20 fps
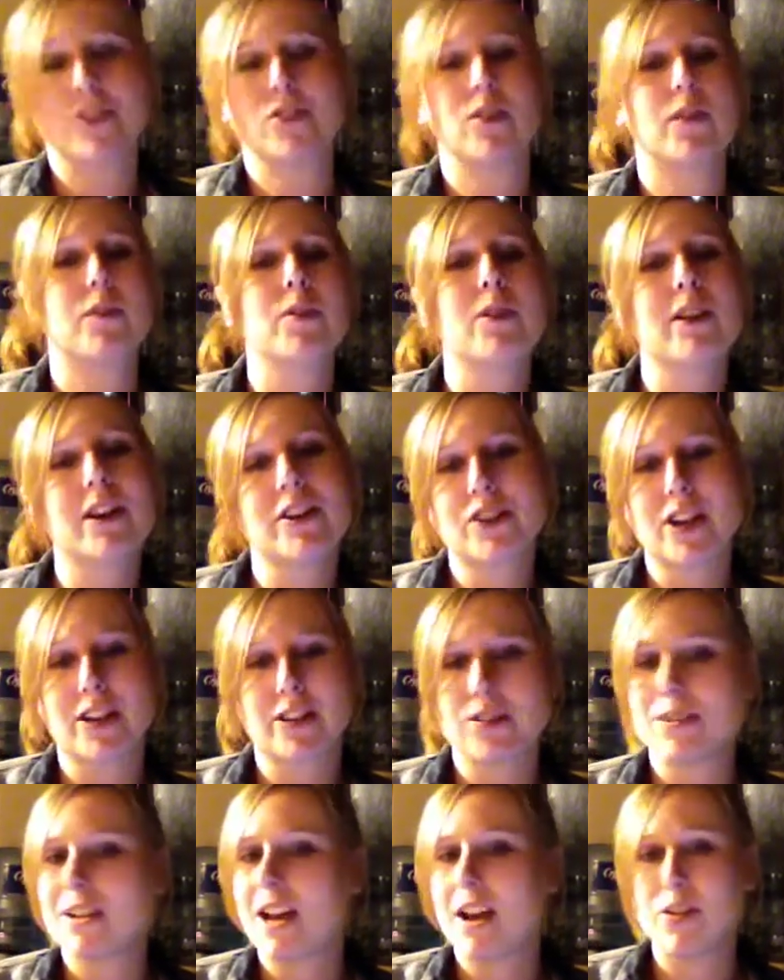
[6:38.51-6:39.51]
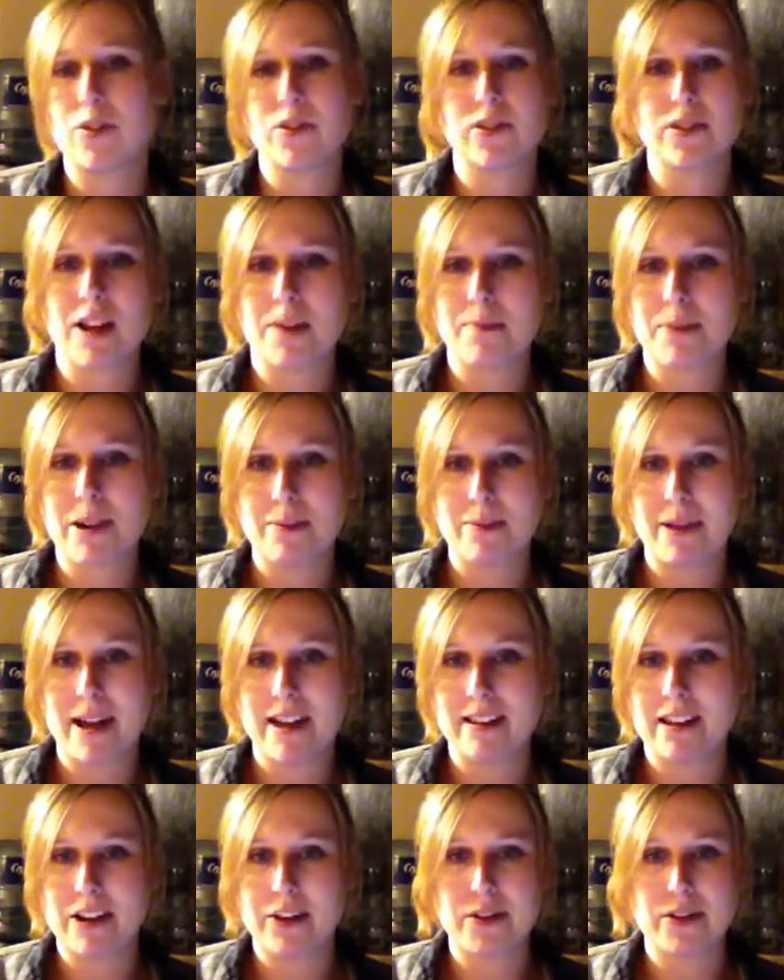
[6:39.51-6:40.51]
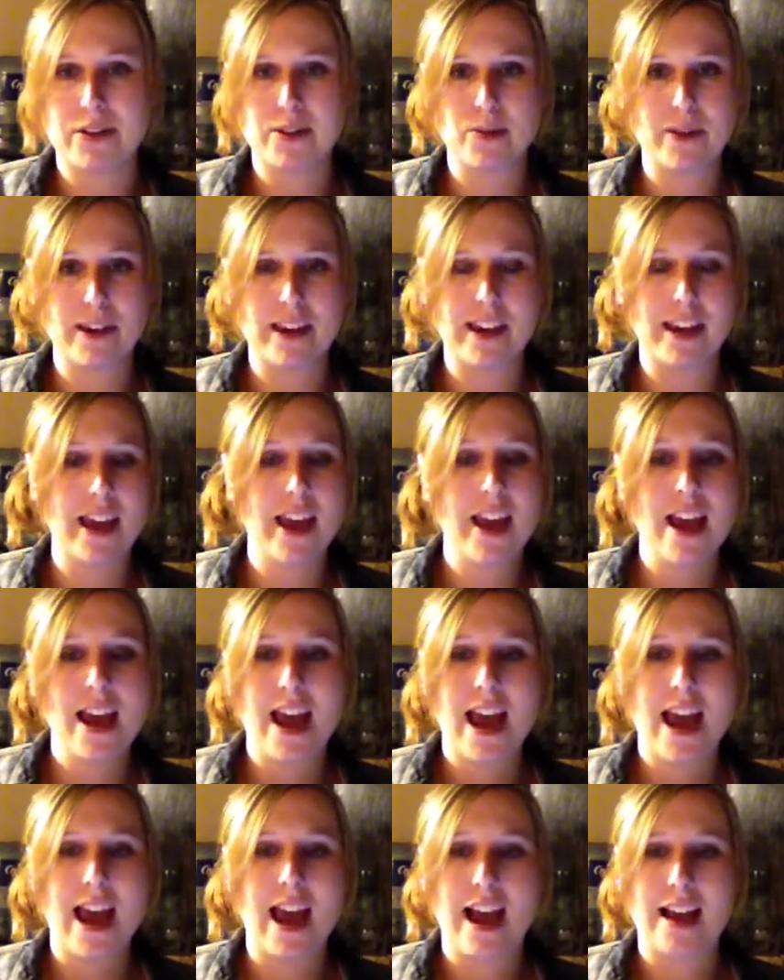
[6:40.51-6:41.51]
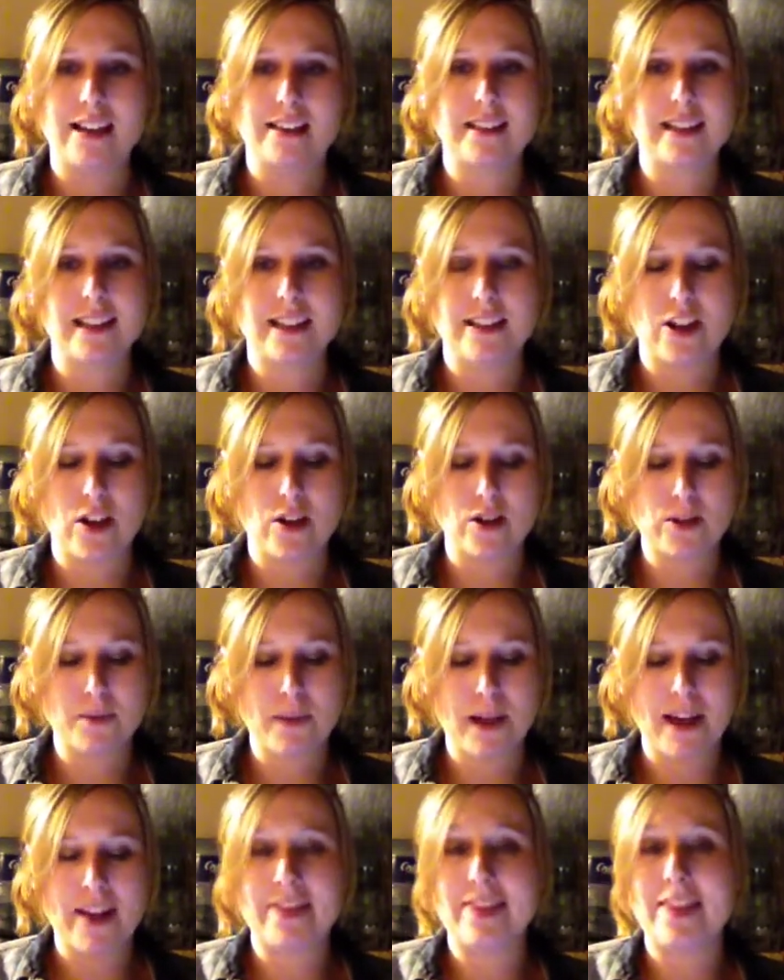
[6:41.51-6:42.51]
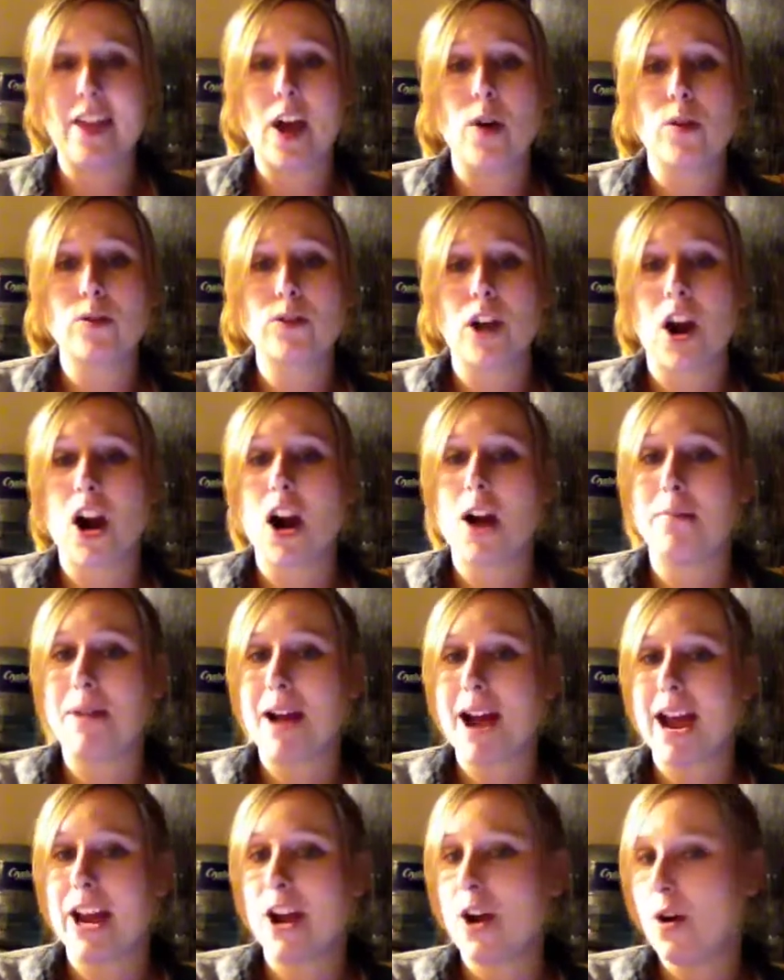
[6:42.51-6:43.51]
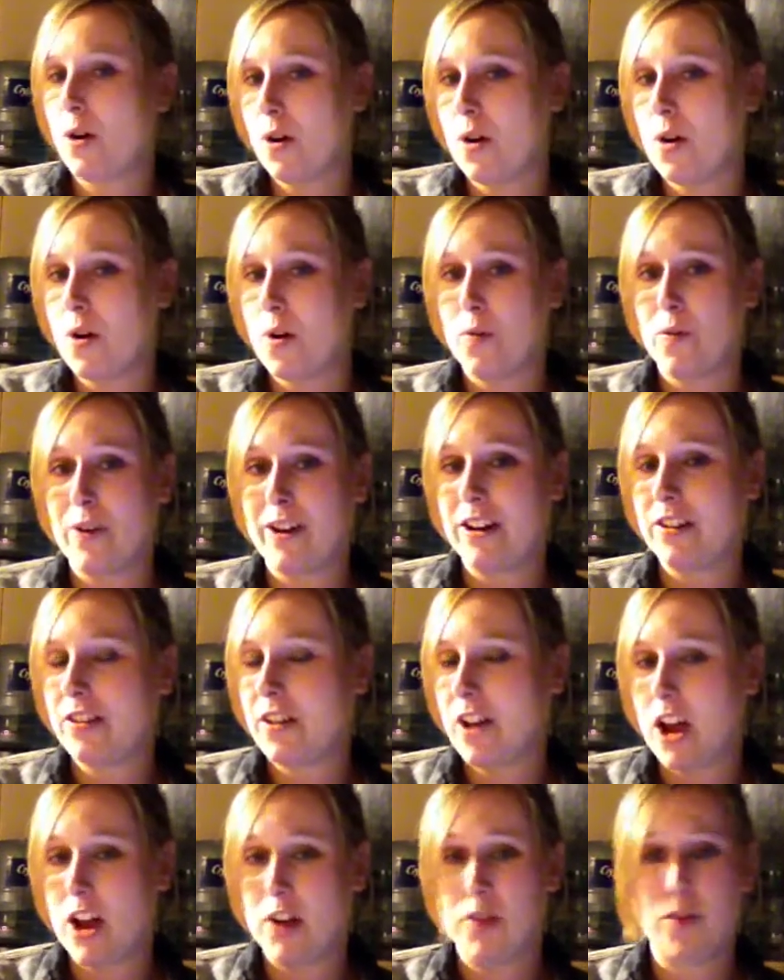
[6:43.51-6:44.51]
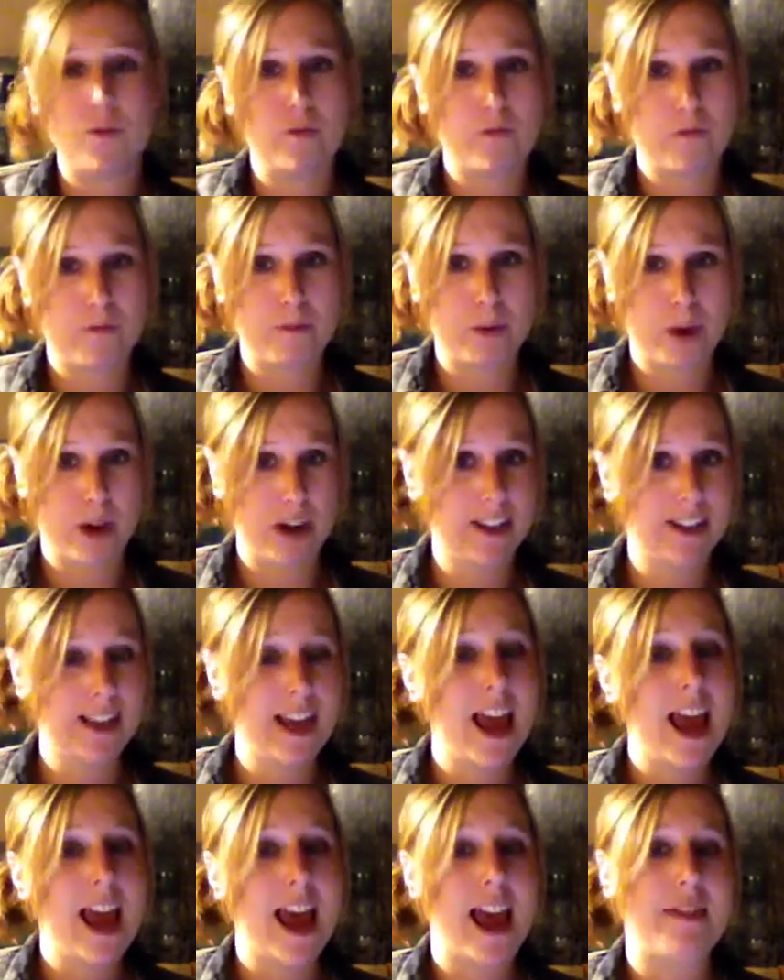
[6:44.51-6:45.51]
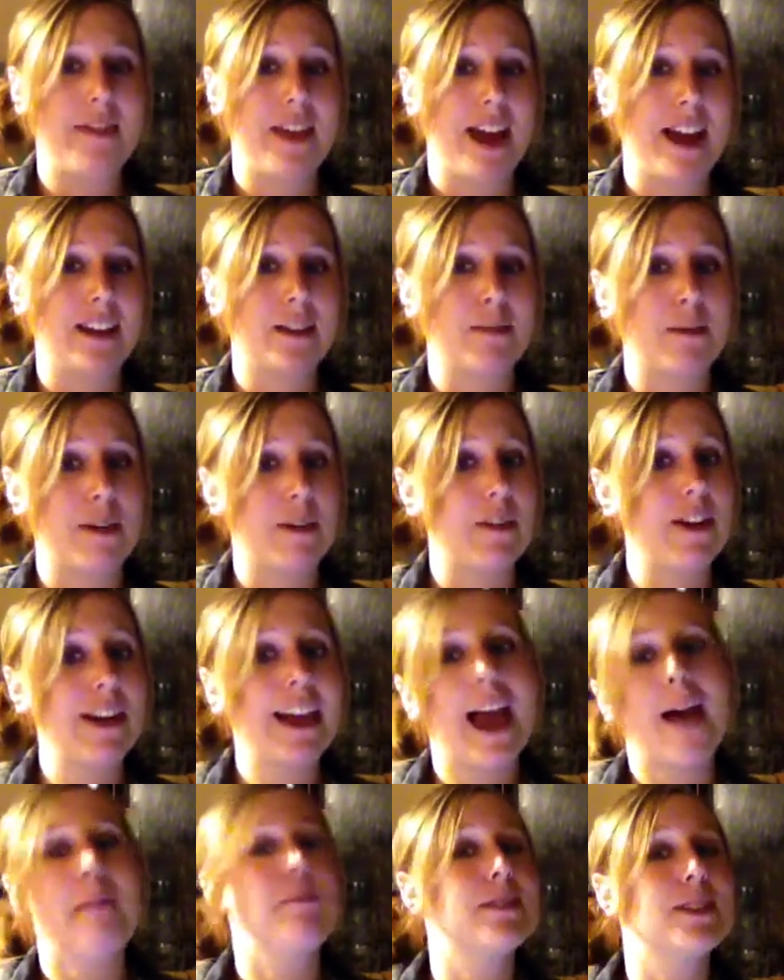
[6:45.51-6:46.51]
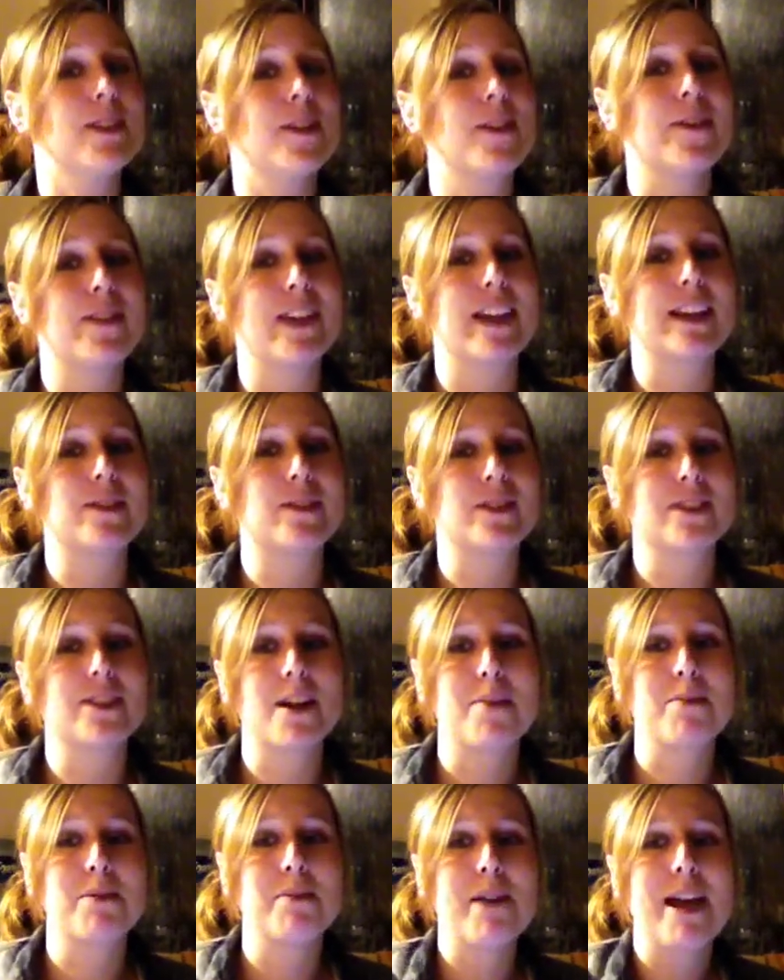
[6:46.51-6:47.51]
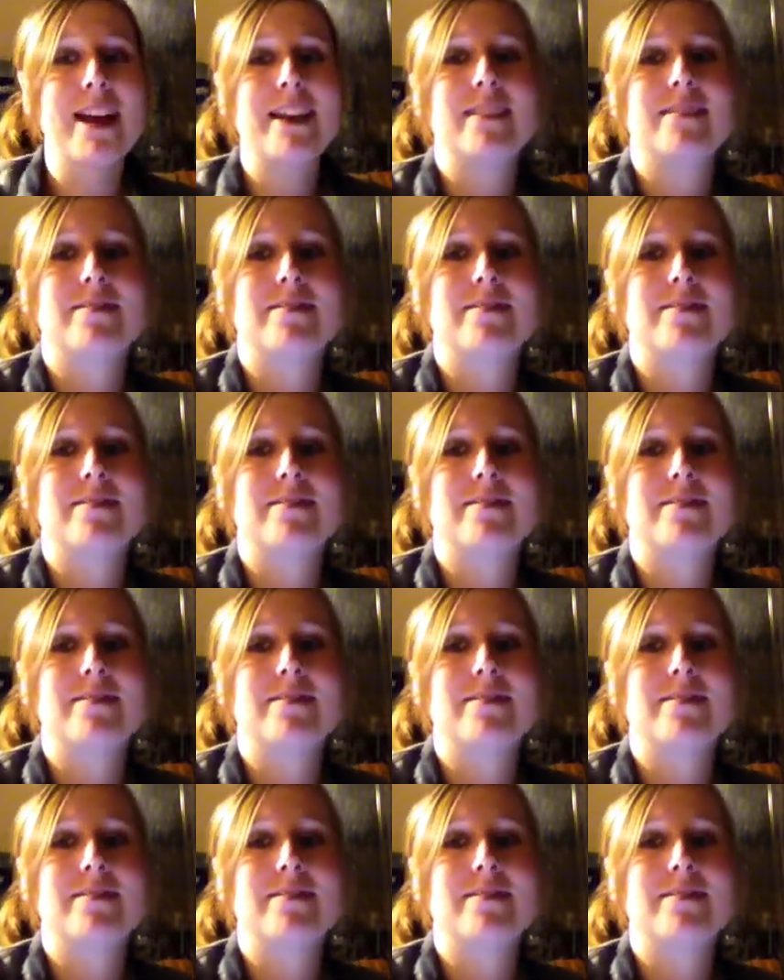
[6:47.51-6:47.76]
So if you want to check those out, you can stop back by later this week and see those. But those are my Ho Ho Ho Read-a-Thon books, and that is my recap. So thanks for stopping by.